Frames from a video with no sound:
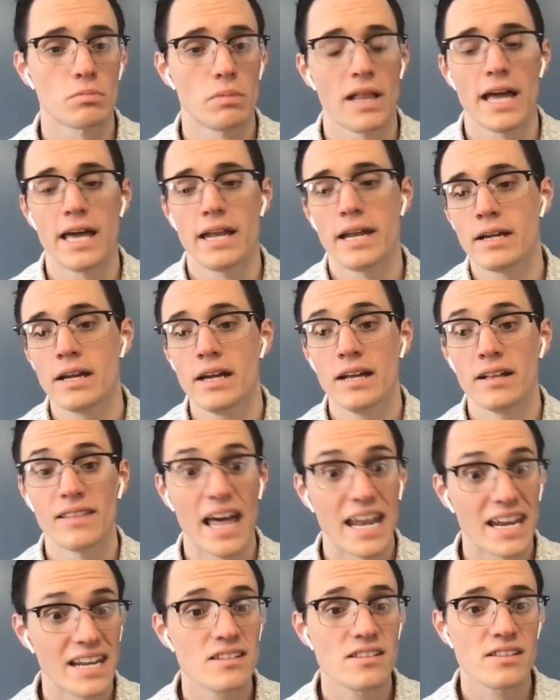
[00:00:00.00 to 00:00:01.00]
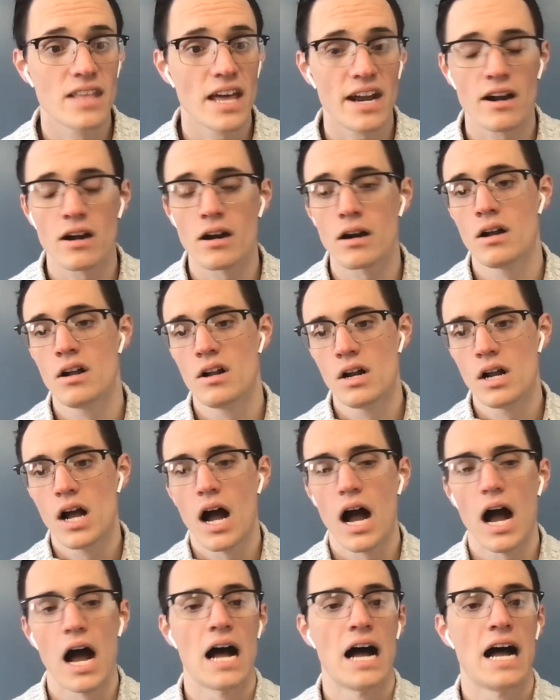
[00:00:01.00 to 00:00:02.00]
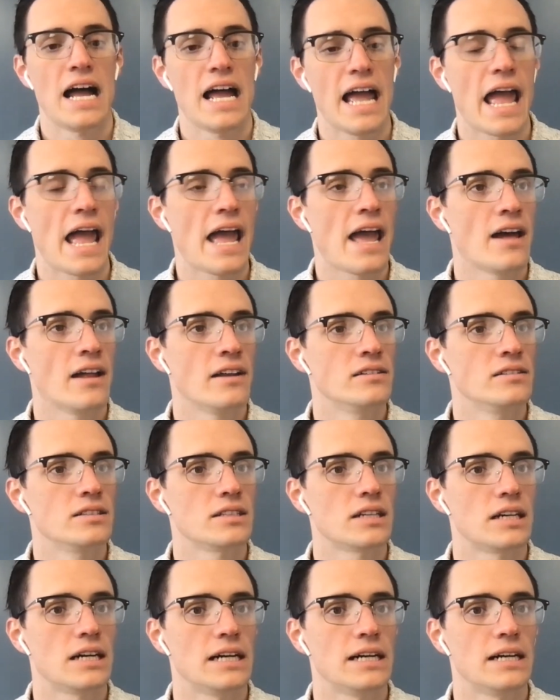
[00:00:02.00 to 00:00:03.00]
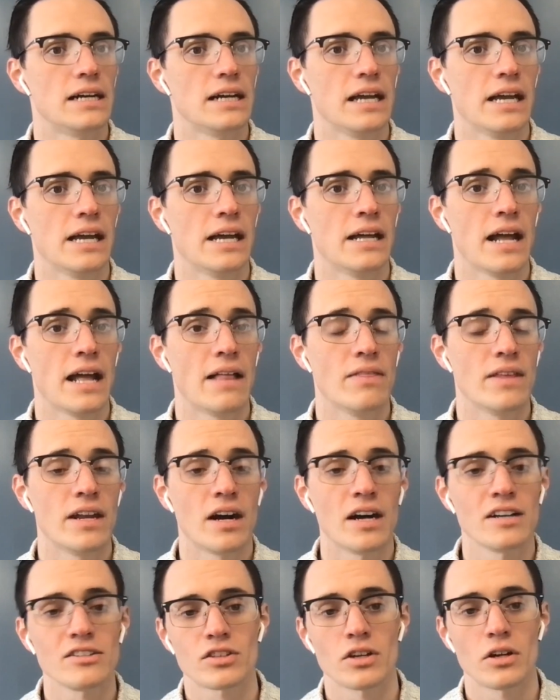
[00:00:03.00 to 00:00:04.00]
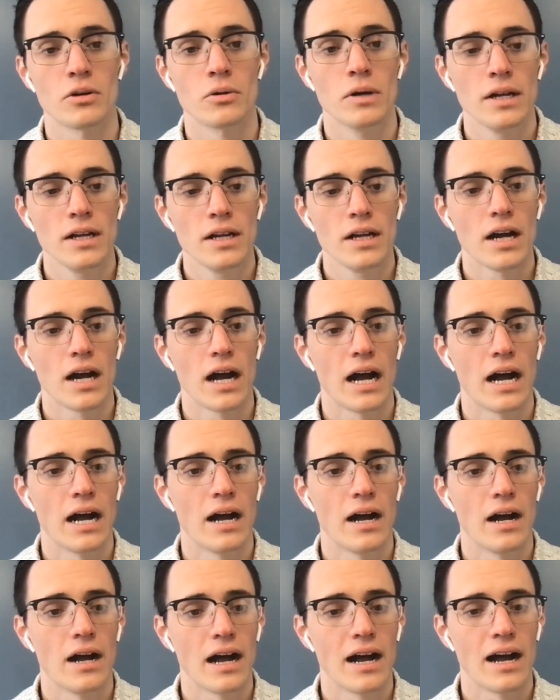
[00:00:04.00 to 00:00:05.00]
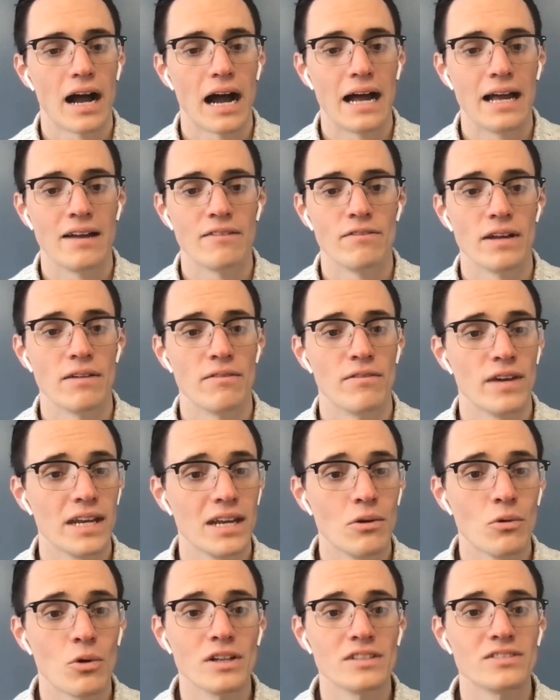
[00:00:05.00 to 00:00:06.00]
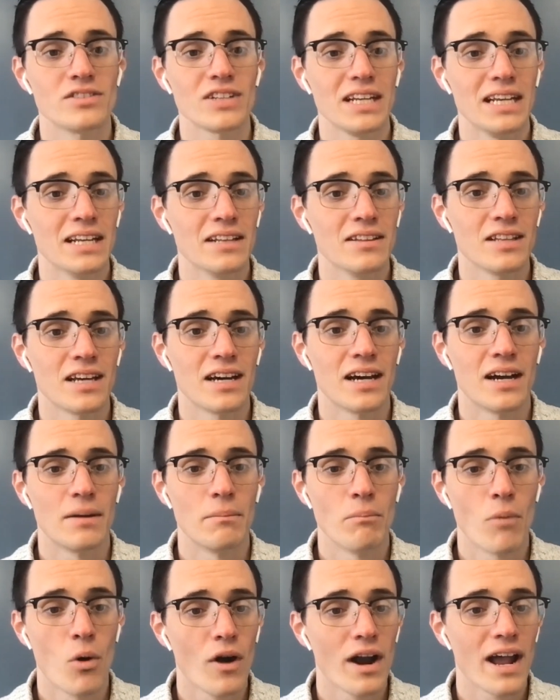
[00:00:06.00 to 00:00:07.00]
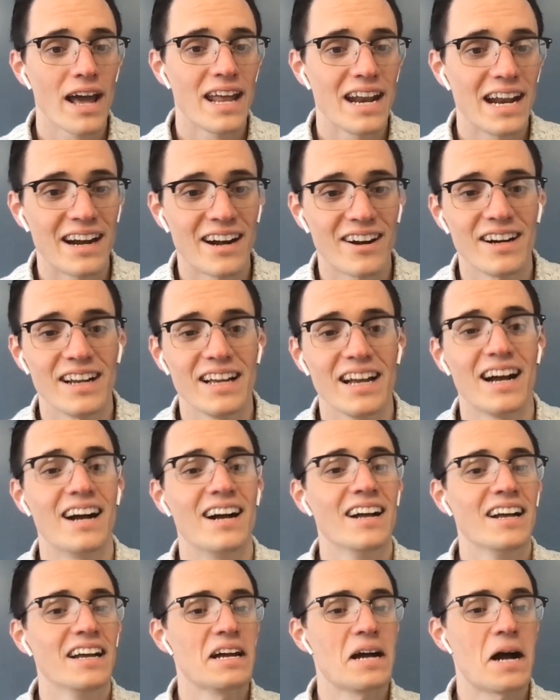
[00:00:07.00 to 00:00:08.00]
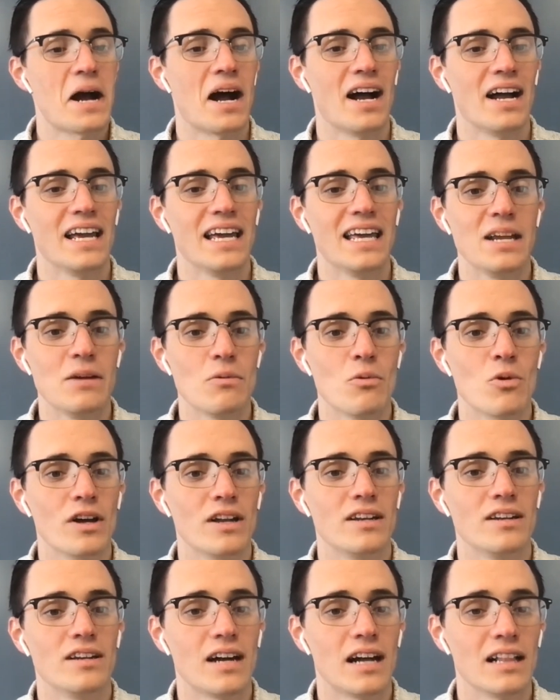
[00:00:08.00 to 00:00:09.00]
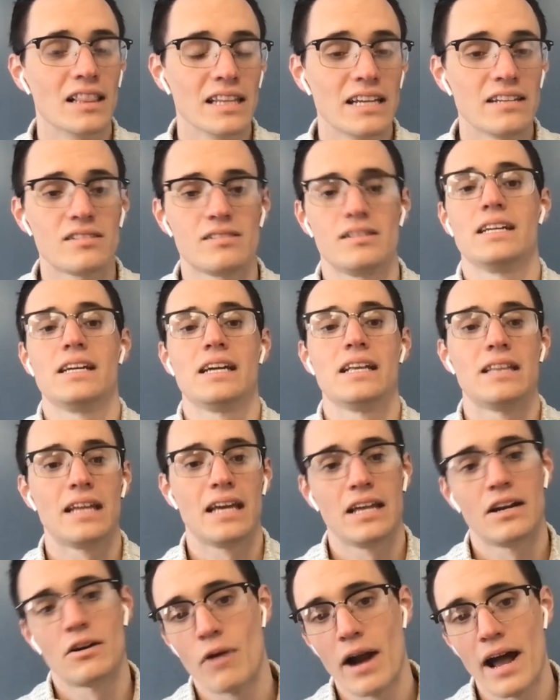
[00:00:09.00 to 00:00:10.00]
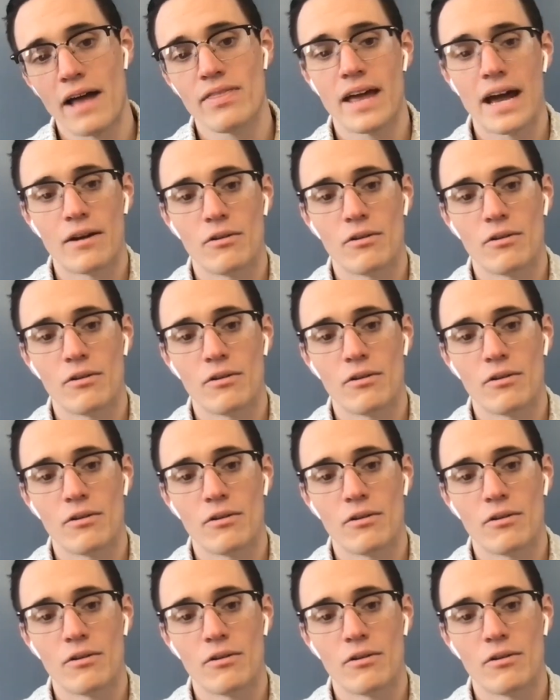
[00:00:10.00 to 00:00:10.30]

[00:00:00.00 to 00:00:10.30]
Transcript: planting that is there. And then also, if anyone's in the Morehead area, anyone listening in around that